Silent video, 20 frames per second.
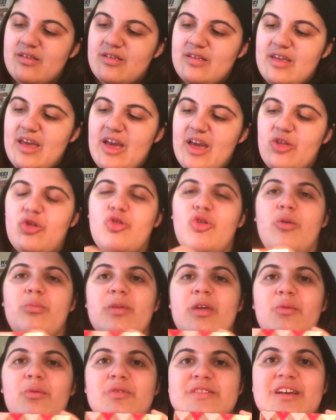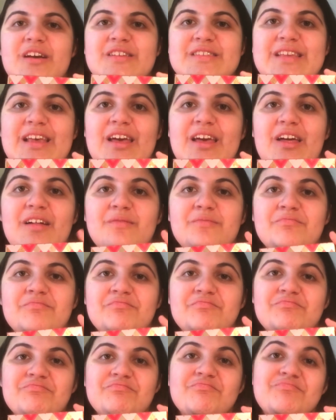yeah, she told me it was on sale
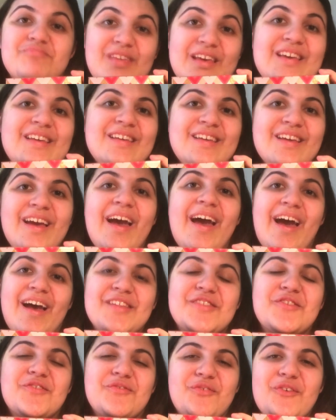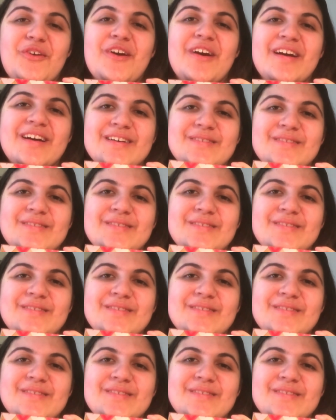at Sephora.